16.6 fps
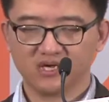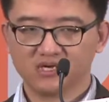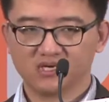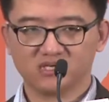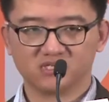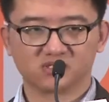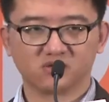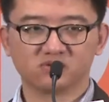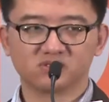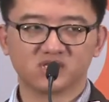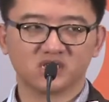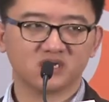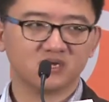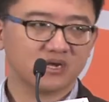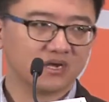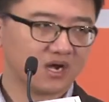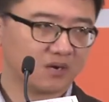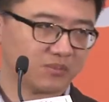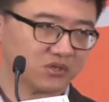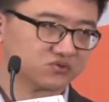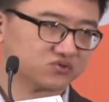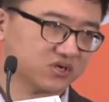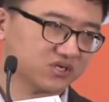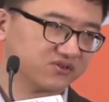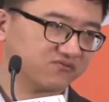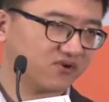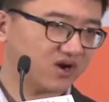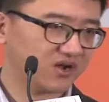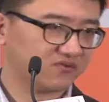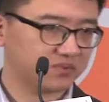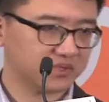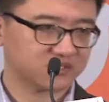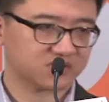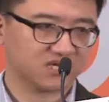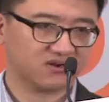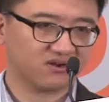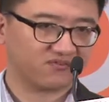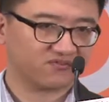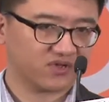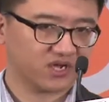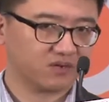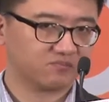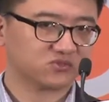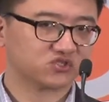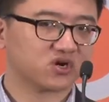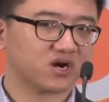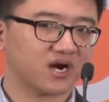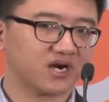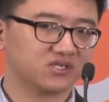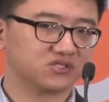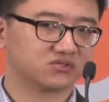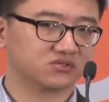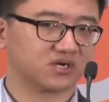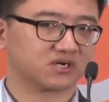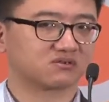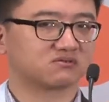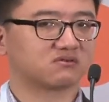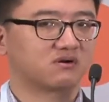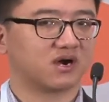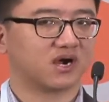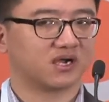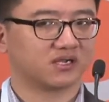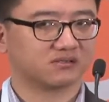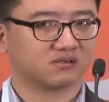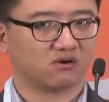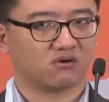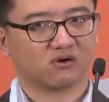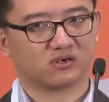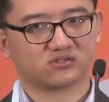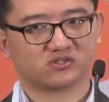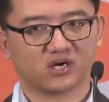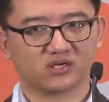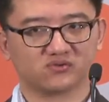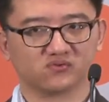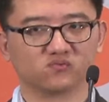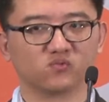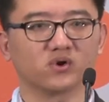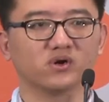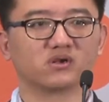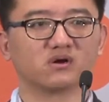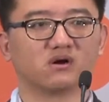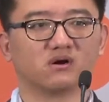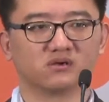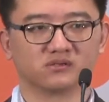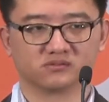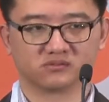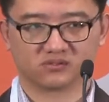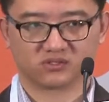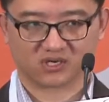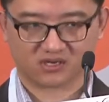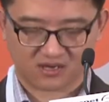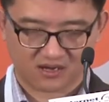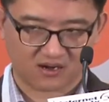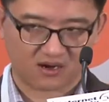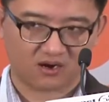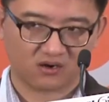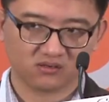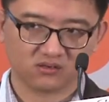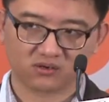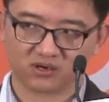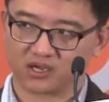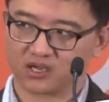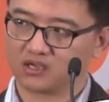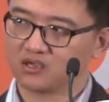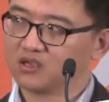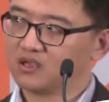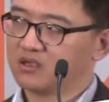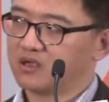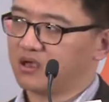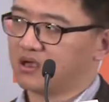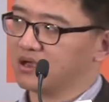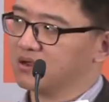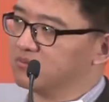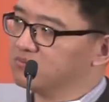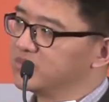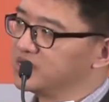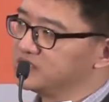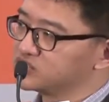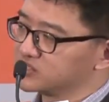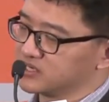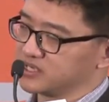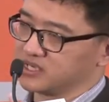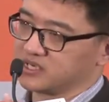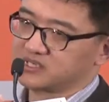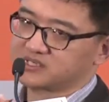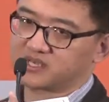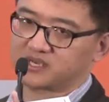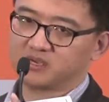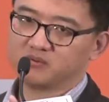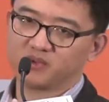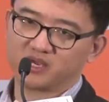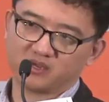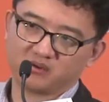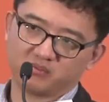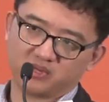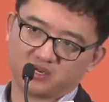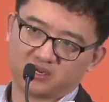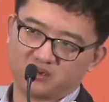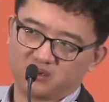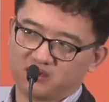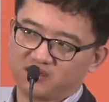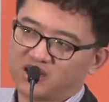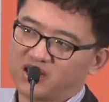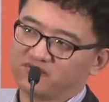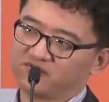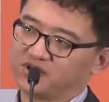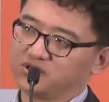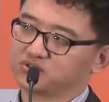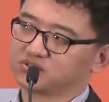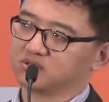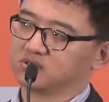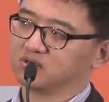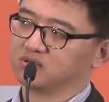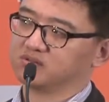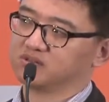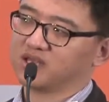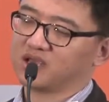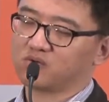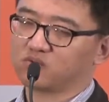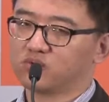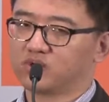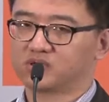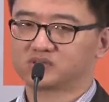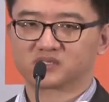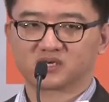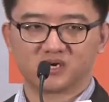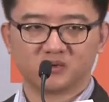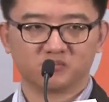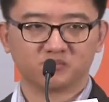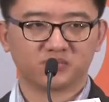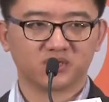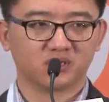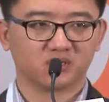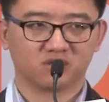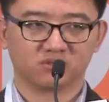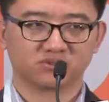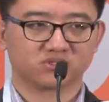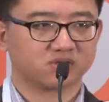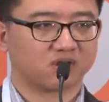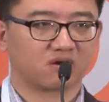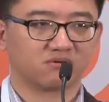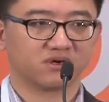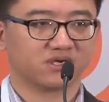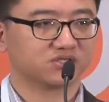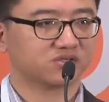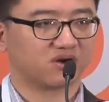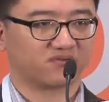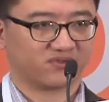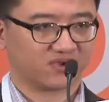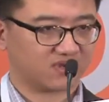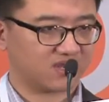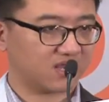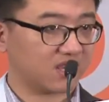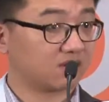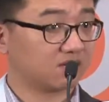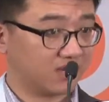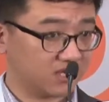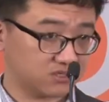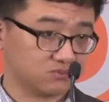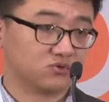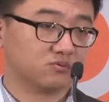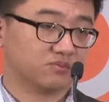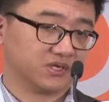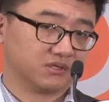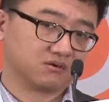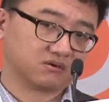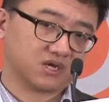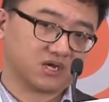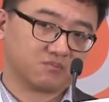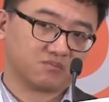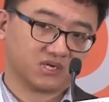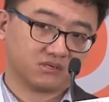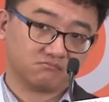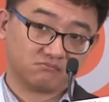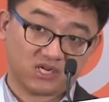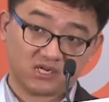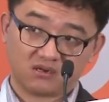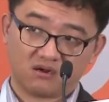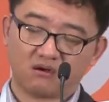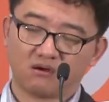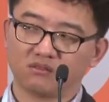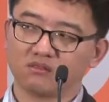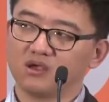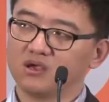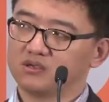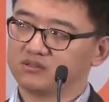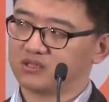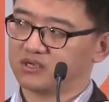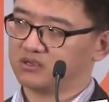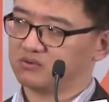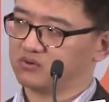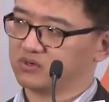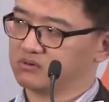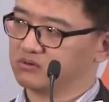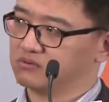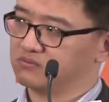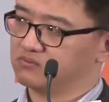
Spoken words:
it's only about 25% of them try to acquire or try to work on the cloud. Okay, majorly they may be leverage the network, compute, storage of the cloud at the moment, okay? But later on, they will